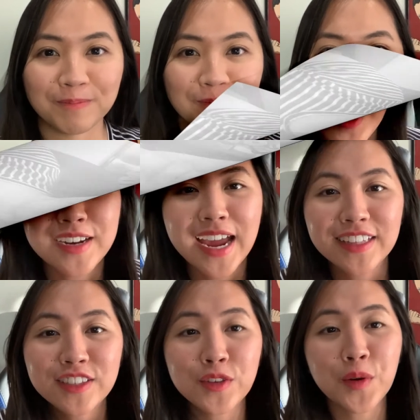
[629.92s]
All
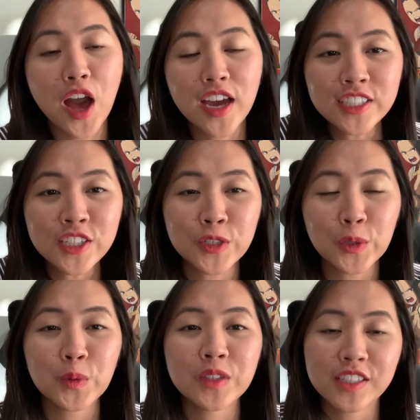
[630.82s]
right, so on
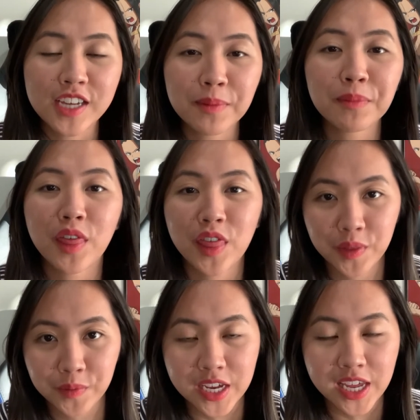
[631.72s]
to step
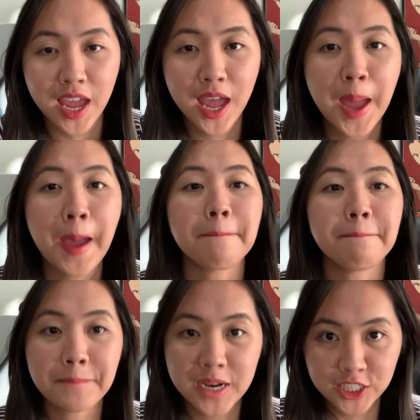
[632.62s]
3,
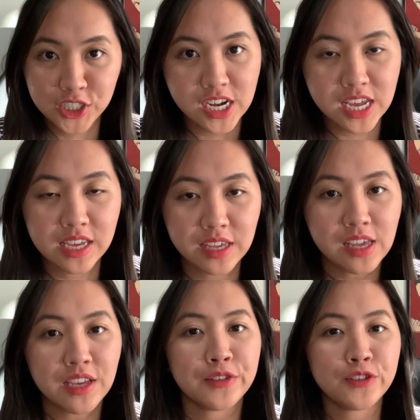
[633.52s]
budgeting.
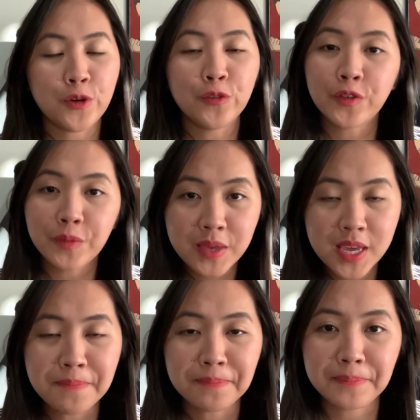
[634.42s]
So for
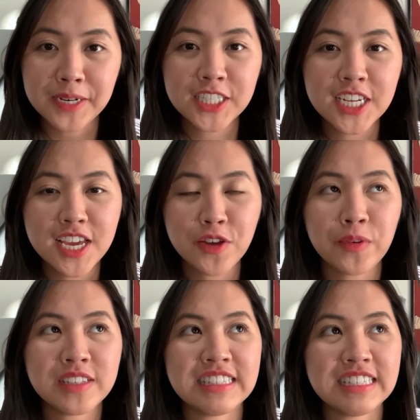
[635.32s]
me, budgeting
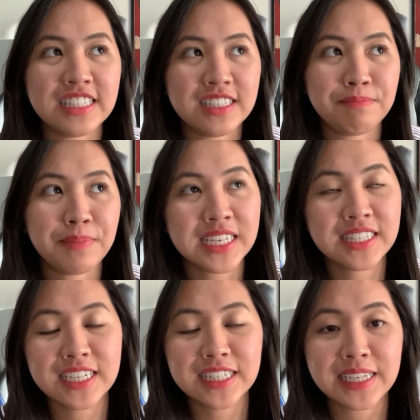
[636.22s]
was
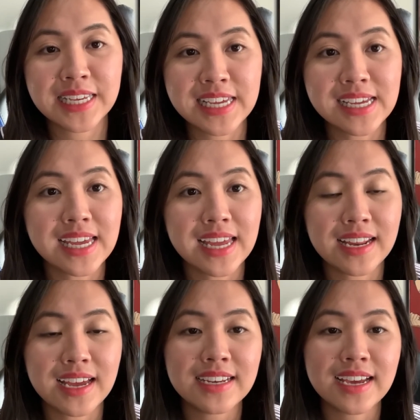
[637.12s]

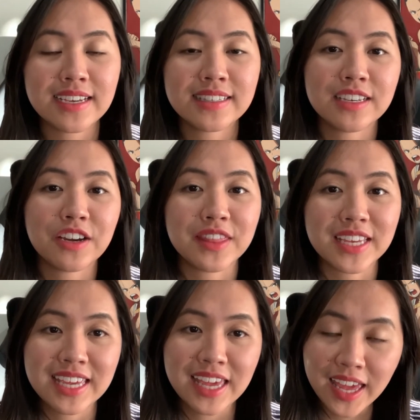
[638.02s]
basically an icing on the
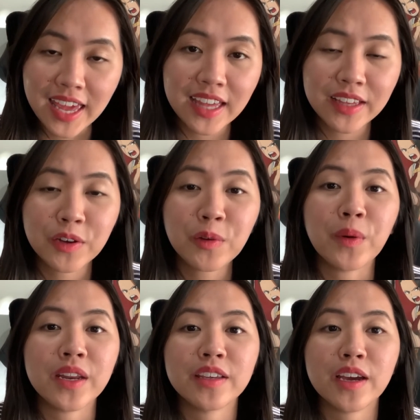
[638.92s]
cake
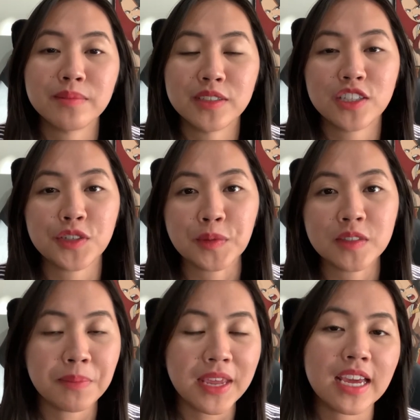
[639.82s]
when it comes to
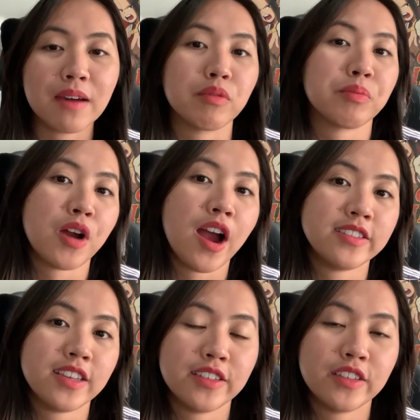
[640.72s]
speeding up the
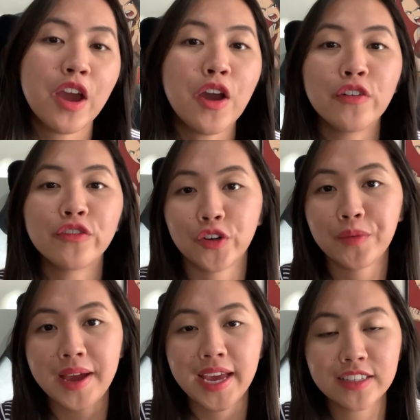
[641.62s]
process for
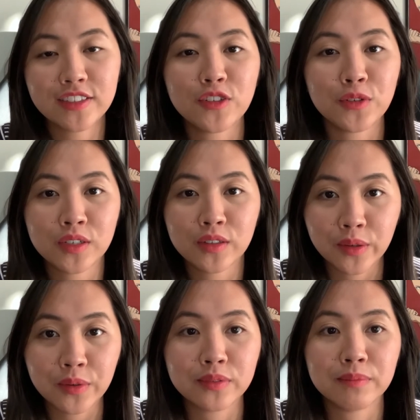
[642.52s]
my student
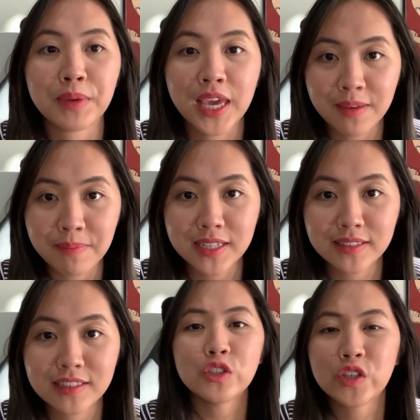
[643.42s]
loan payment.
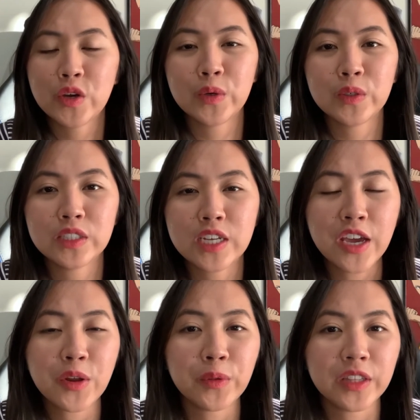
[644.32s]
So
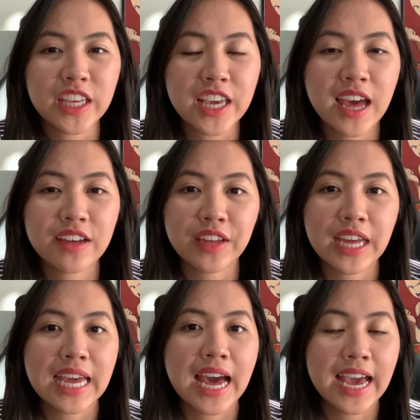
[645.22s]
not only have
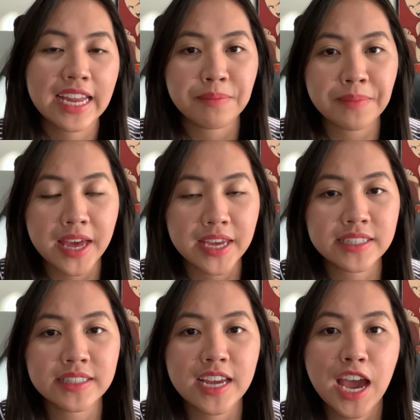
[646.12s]
I
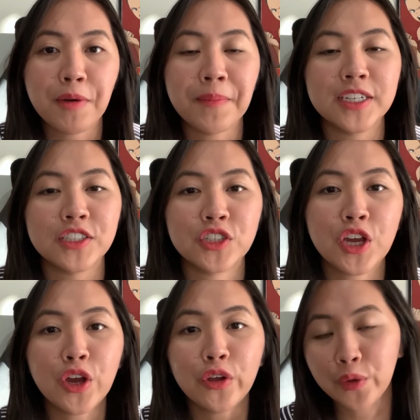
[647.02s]
itemized how much
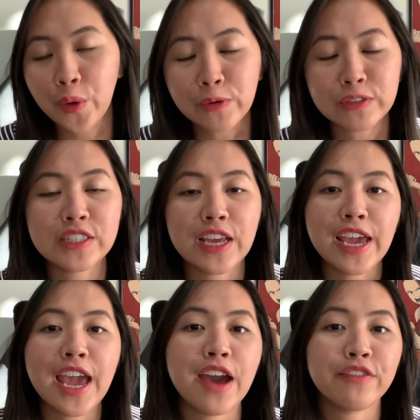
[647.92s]
loans I
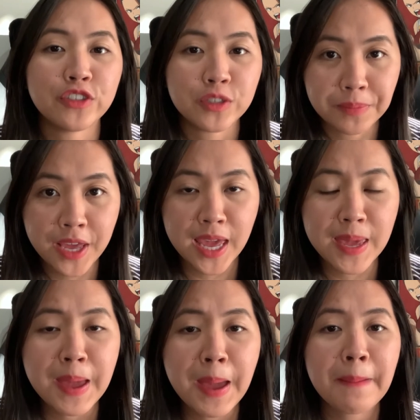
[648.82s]
have to
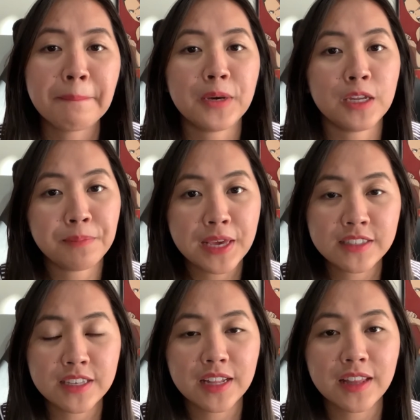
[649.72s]
pay, but
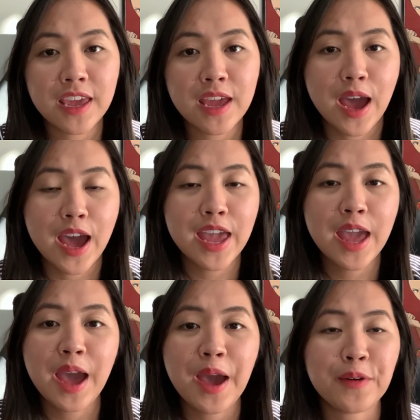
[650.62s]
basically I
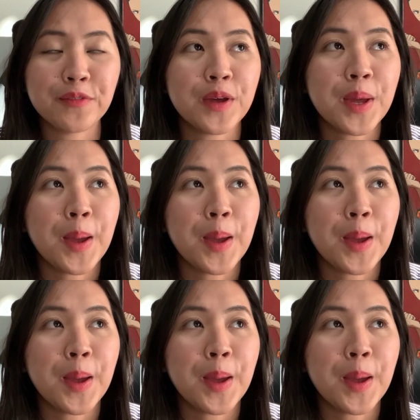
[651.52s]
have